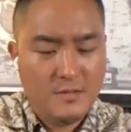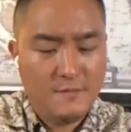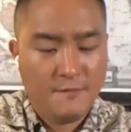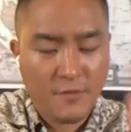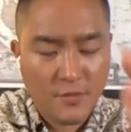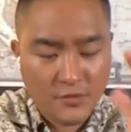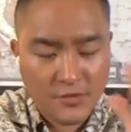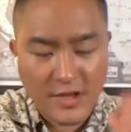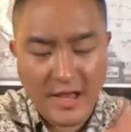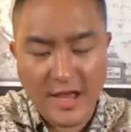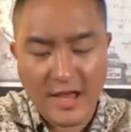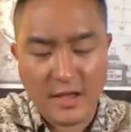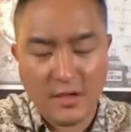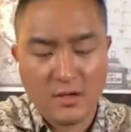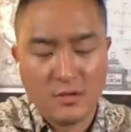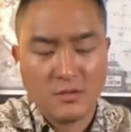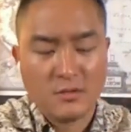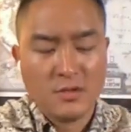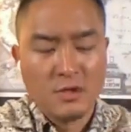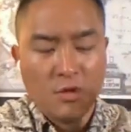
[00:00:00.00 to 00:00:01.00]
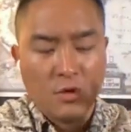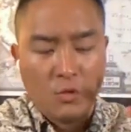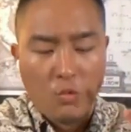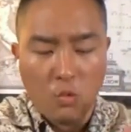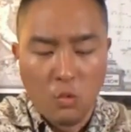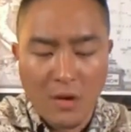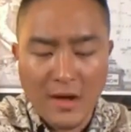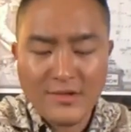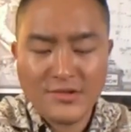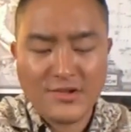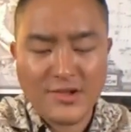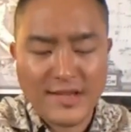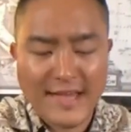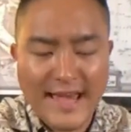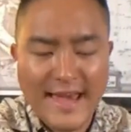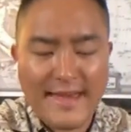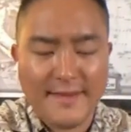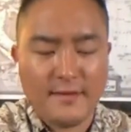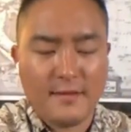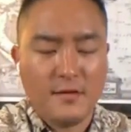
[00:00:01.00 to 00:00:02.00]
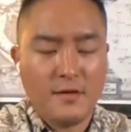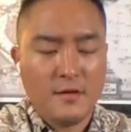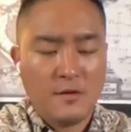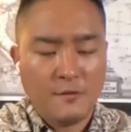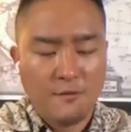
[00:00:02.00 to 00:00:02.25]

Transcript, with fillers: Verse 8. Once again,